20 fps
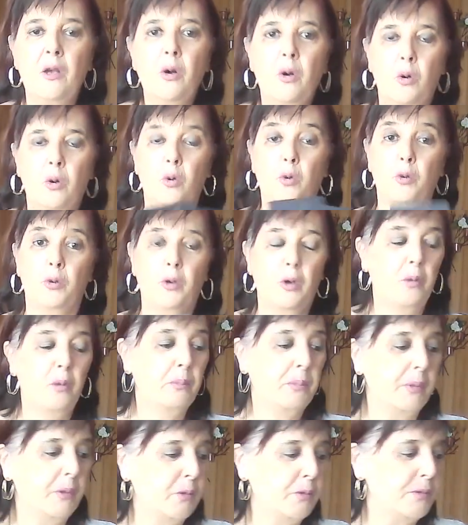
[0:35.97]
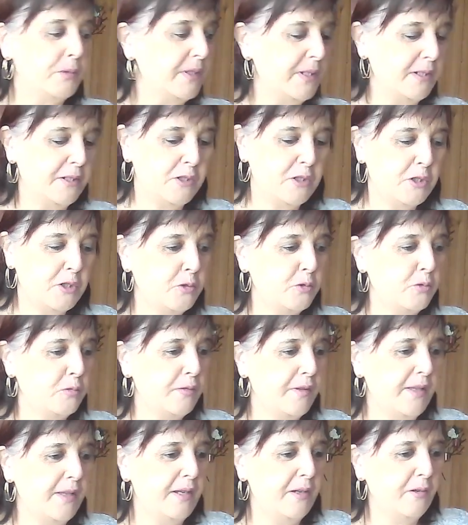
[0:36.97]
or not because there's two
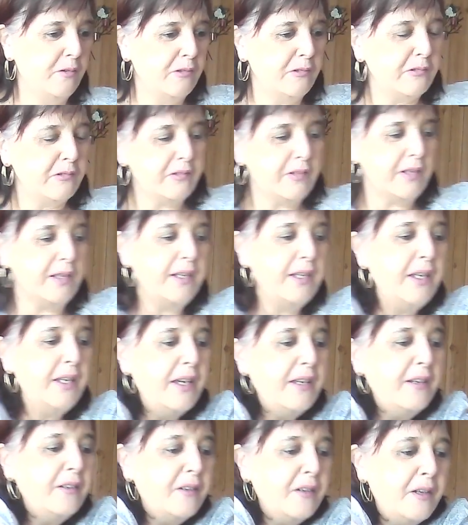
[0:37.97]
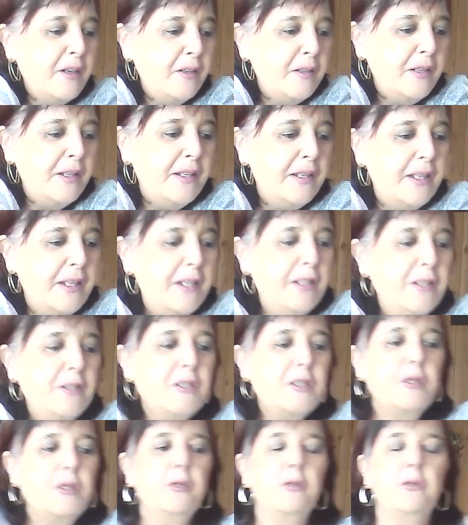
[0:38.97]
there already and I only need
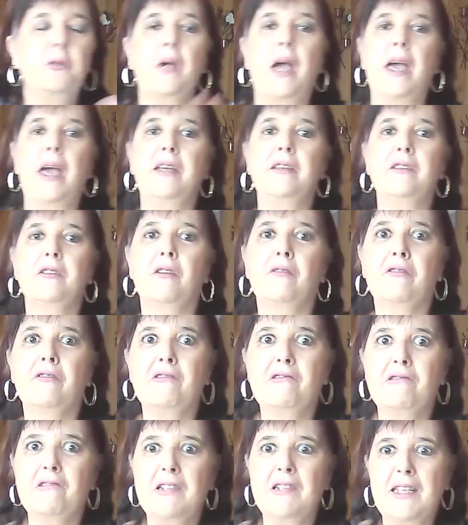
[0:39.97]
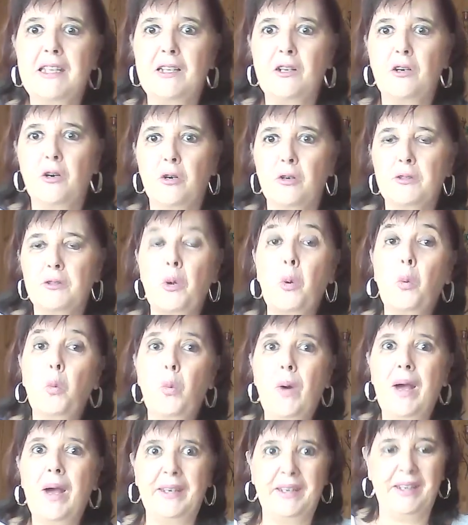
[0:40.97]
two and I've already got
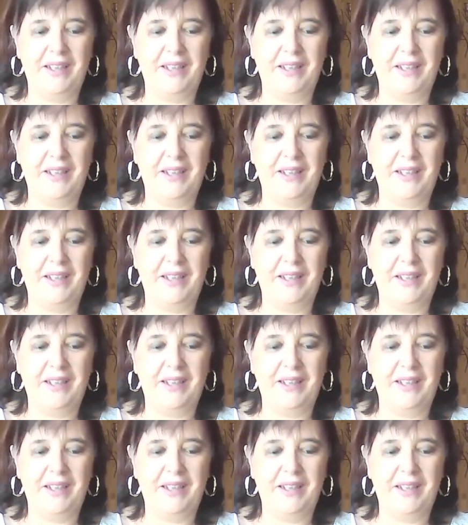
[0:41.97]
one.